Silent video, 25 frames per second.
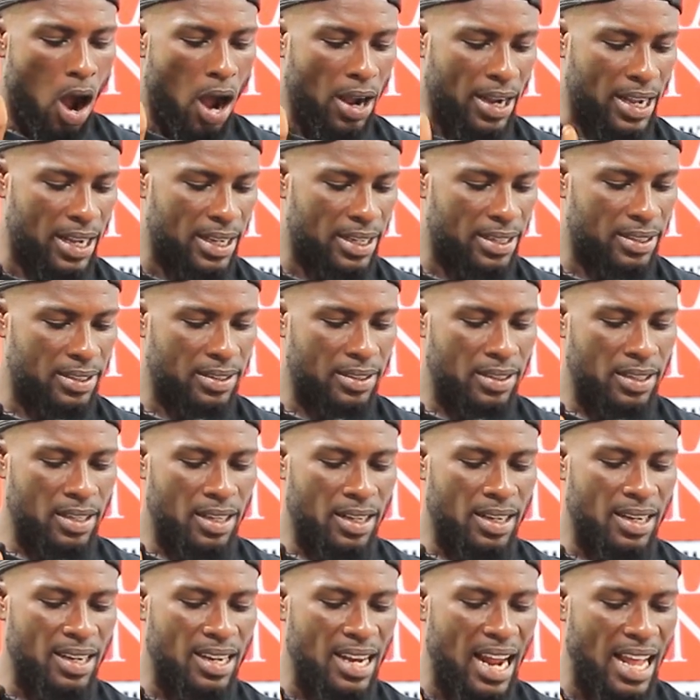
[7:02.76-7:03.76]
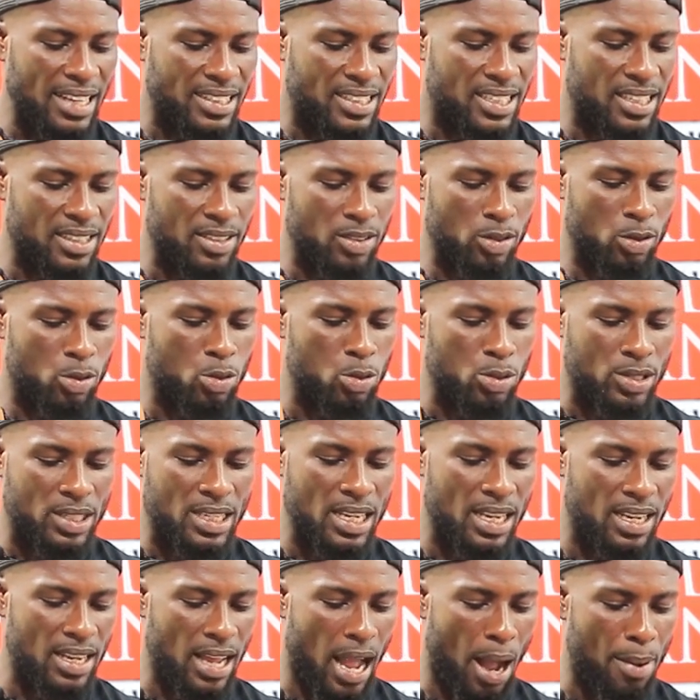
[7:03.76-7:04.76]
Okay. Nothing to
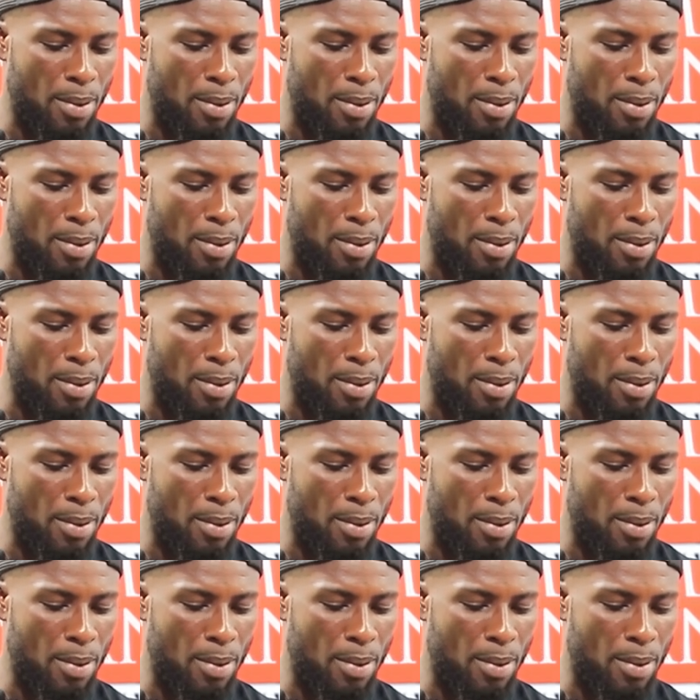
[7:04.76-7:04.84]
say